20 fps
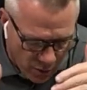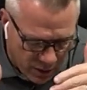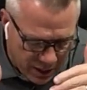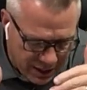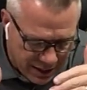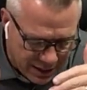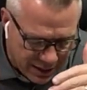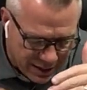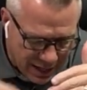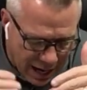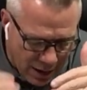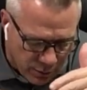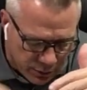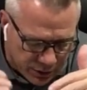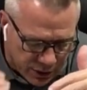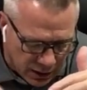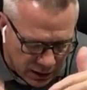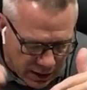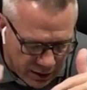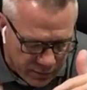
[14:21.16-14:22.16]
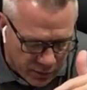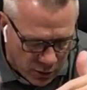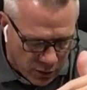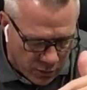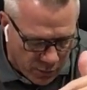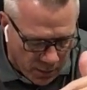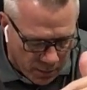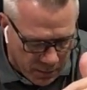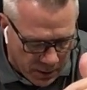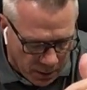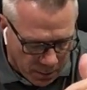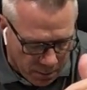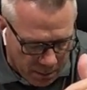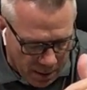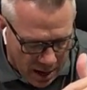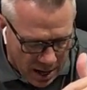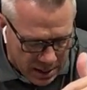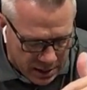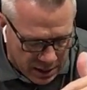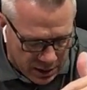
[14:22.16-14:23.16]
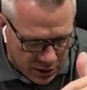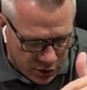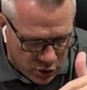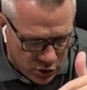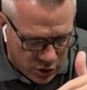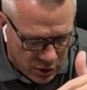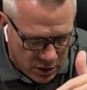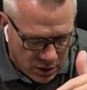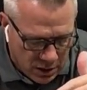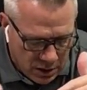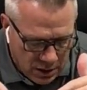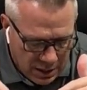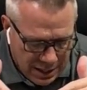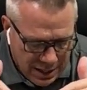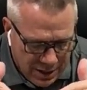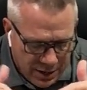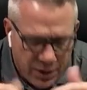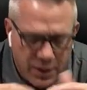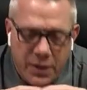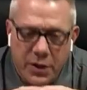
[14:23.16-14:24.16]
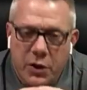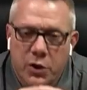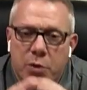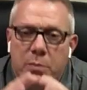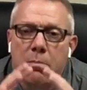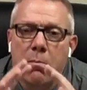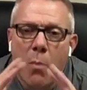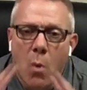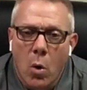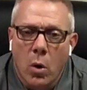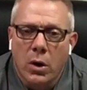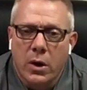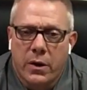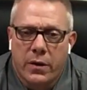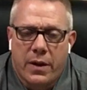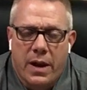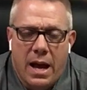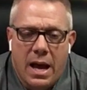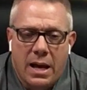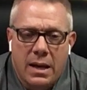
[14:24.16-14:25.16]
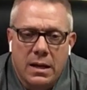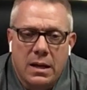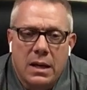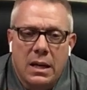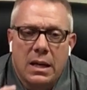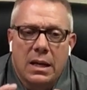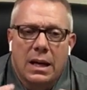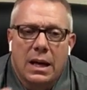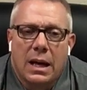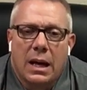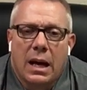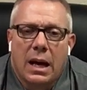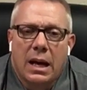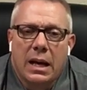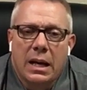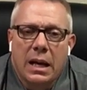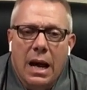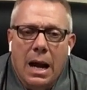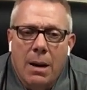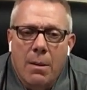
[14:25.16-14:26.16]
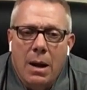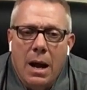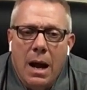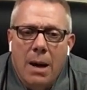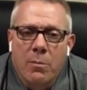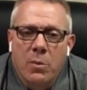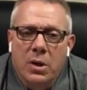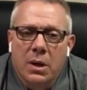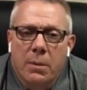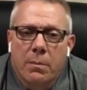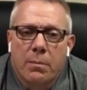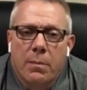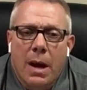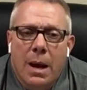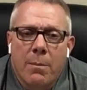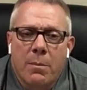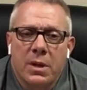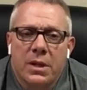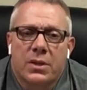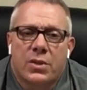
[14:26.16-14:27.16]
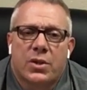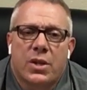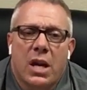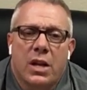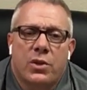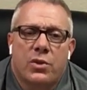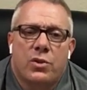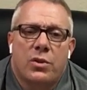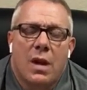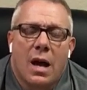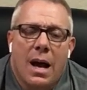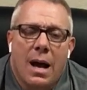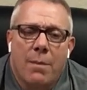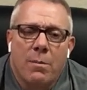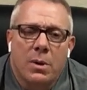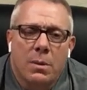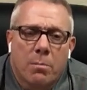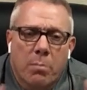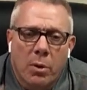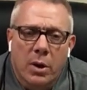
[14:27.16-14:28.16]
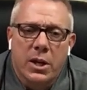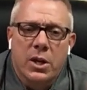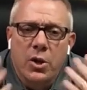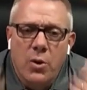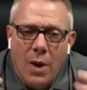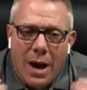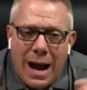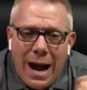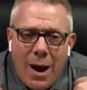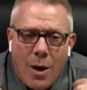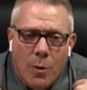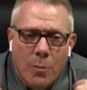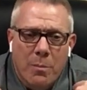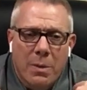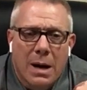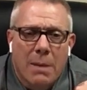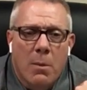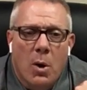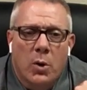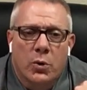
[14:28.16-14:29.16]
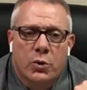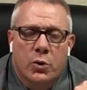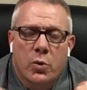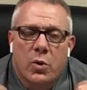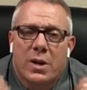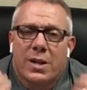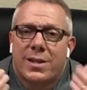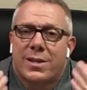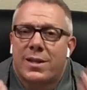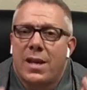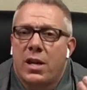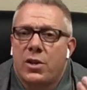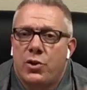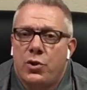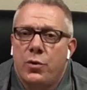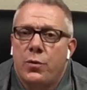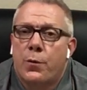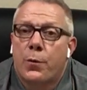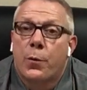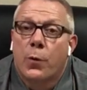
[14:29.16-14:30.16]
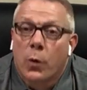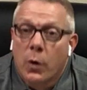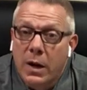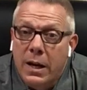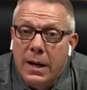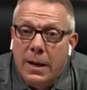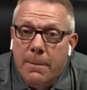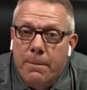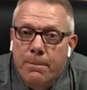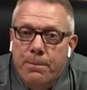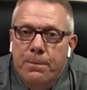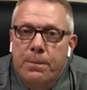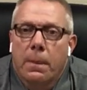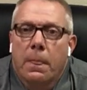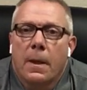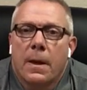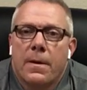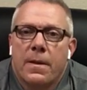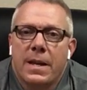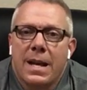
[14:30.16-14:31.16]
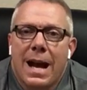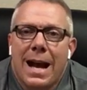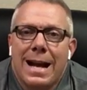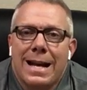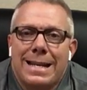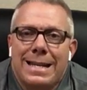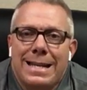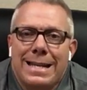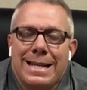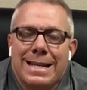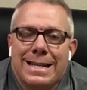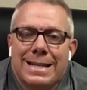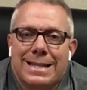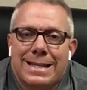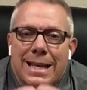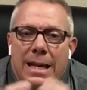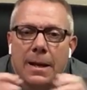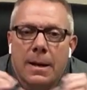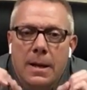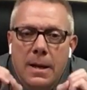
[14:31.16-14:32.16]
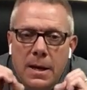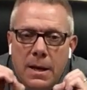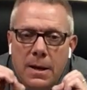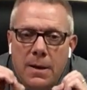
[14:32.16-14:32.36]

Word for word: when he says, I will deliver you from their bondage, there's more to that. I, I'm going to, I'm going to set, I'm going to bring you out, but I'm also going to set you free. The idea is that